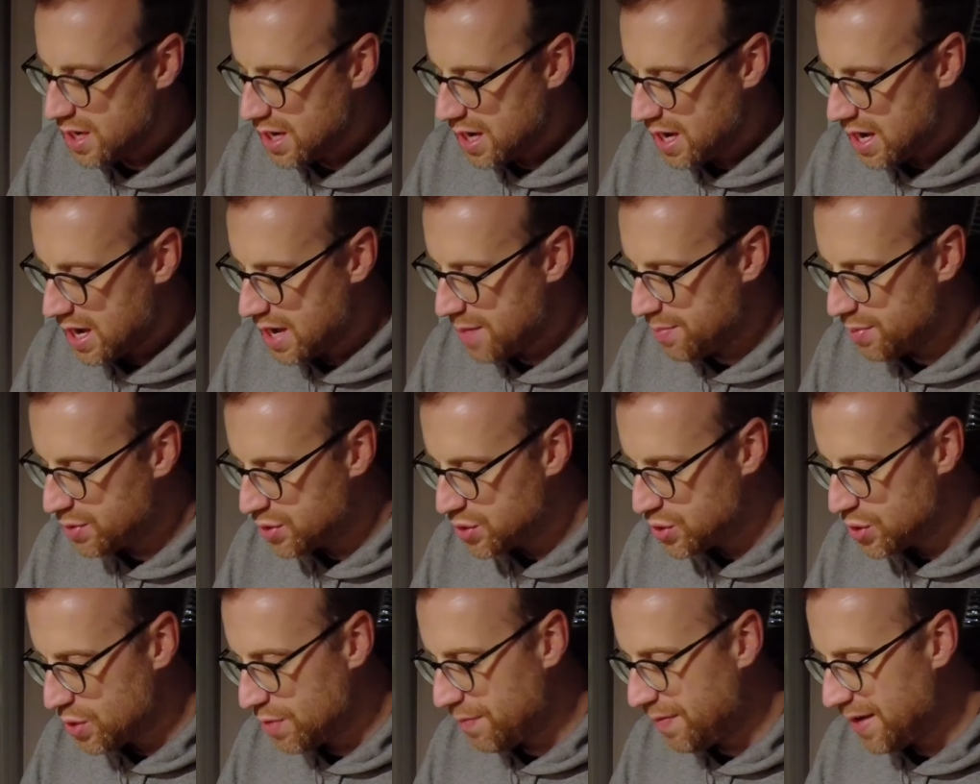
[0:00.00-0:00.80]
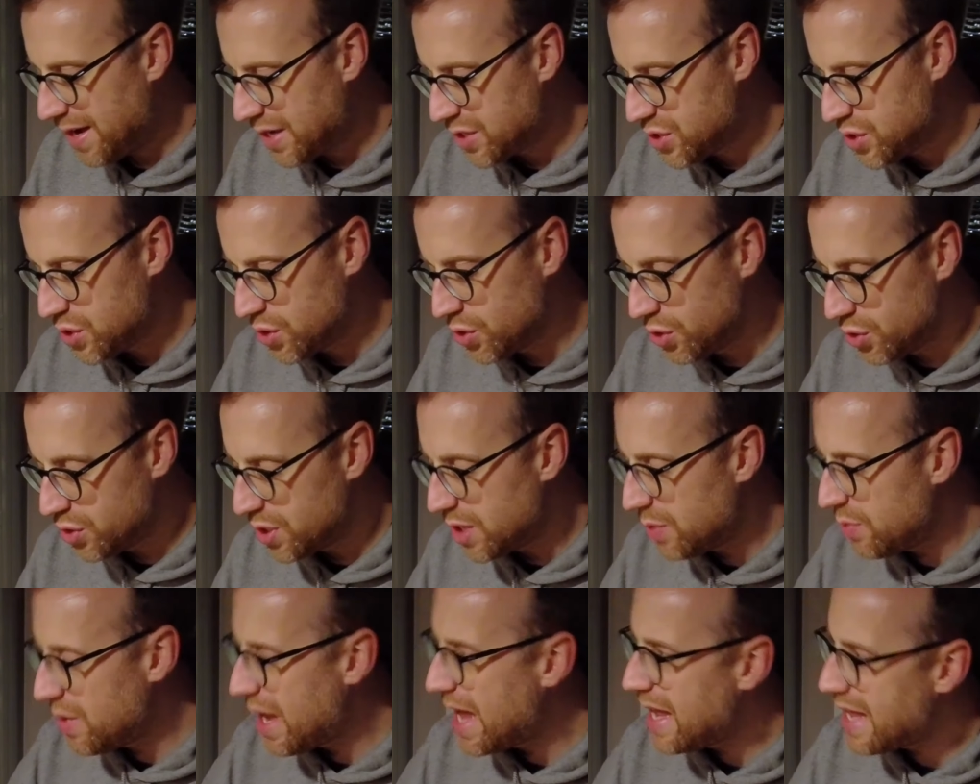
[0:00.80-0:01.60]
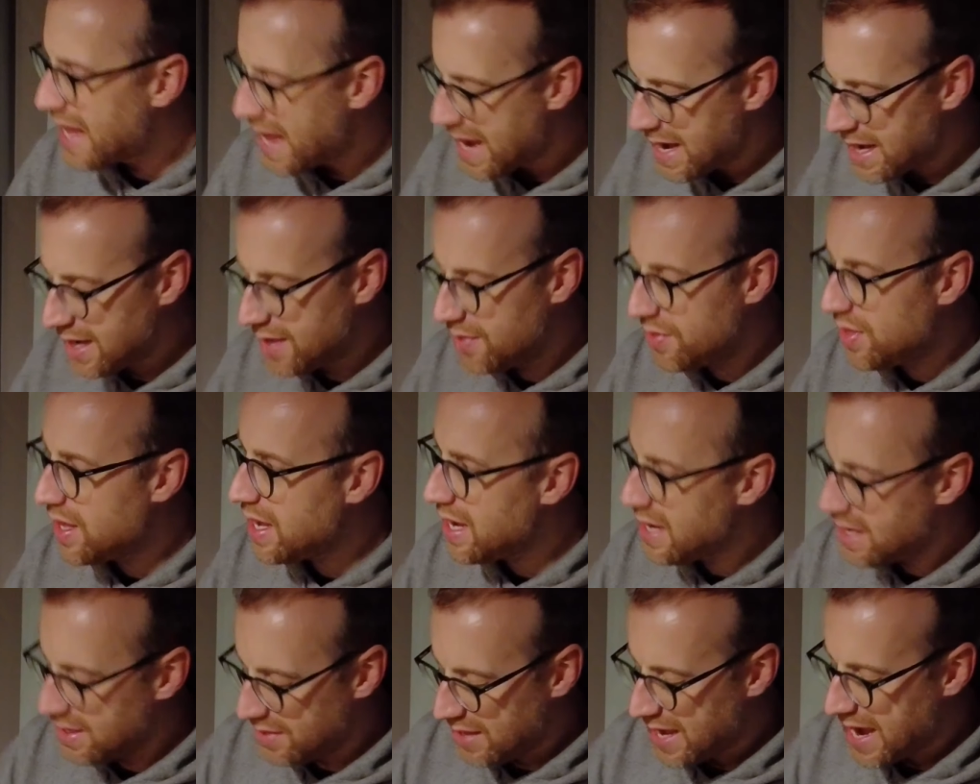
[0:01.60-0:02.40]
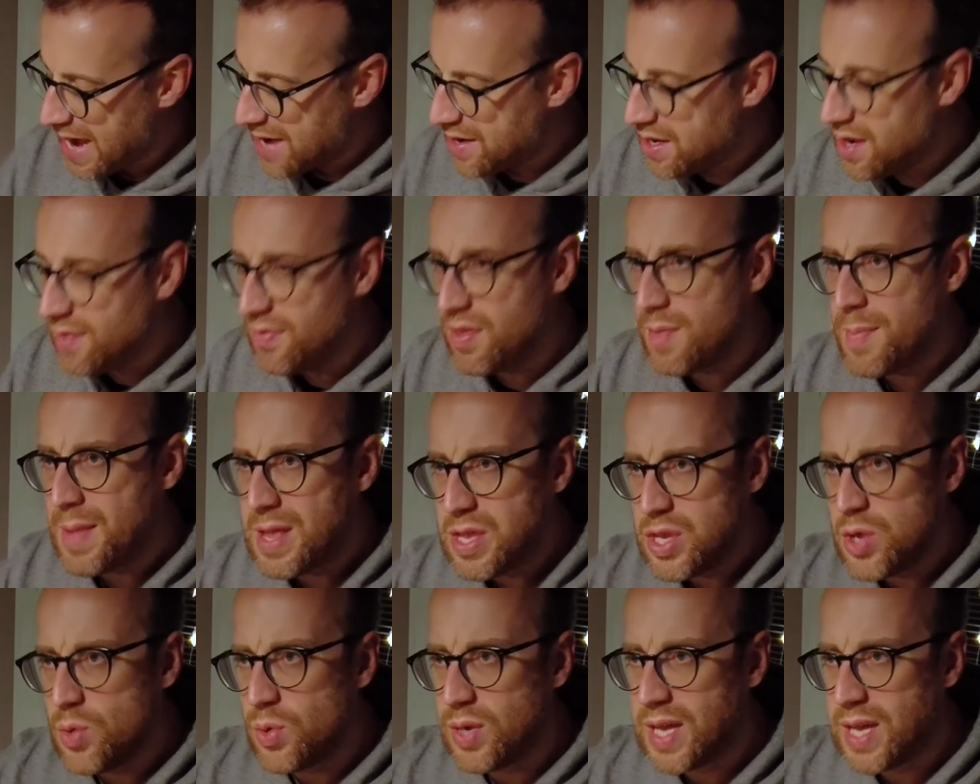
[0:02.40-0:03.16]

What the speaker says: But so far, so good. I like the idea of the menu